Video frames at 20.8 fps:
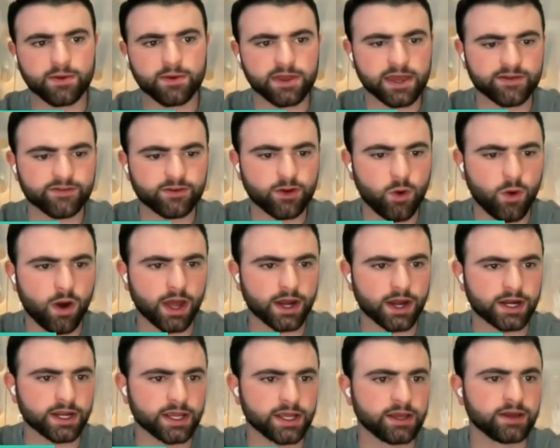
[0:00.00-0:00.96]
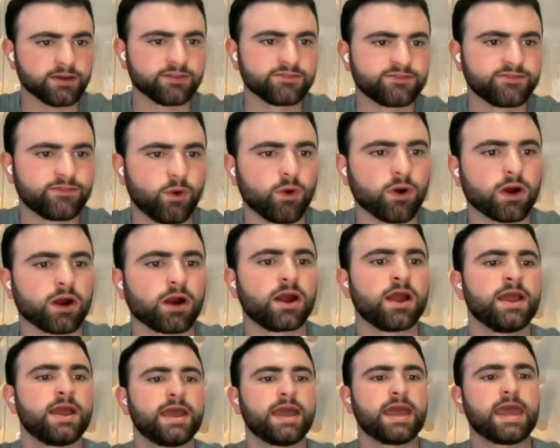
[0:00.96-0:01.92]
And then we have quantity
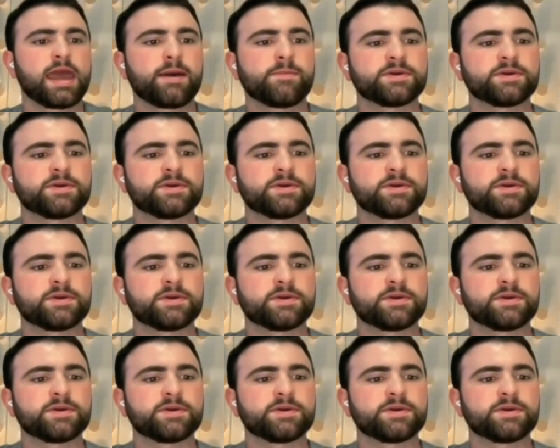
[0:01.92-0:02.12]
for